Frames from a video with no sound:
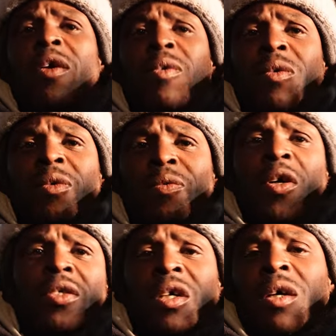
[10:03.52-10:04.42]
out
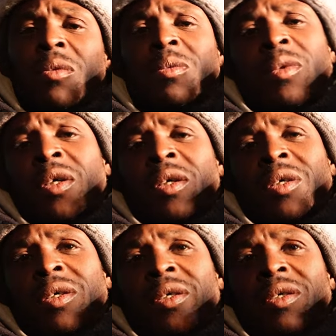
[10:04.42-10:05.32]
fucked up.
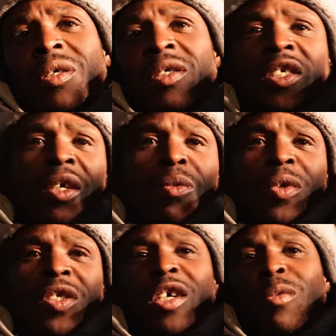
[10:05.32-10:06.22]
And some of
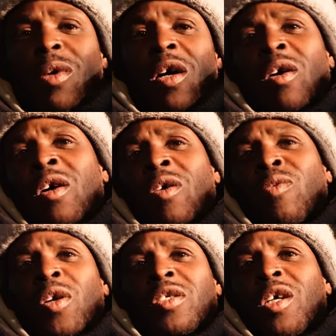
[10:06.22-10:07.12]
us come out
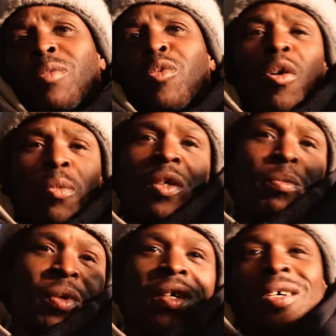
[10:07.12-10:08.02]
fucked up normally,
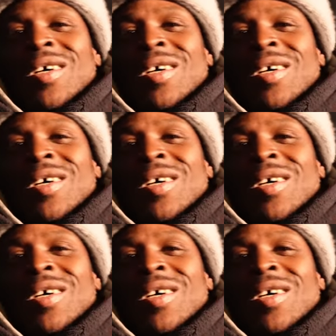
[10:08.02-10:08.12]
but